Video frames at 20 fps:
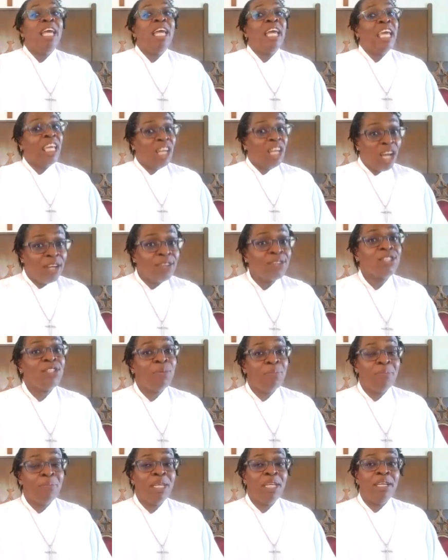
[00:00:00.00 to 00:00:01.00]
It also
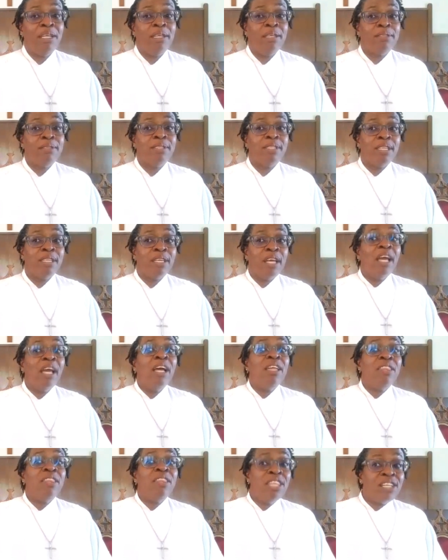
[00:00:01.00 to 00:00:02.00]
means
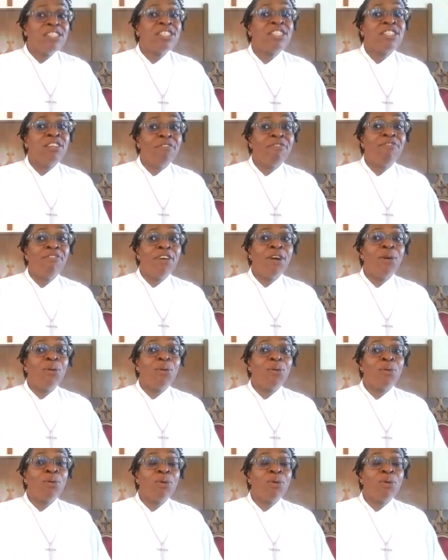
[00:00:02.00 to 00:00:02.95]
there's some folk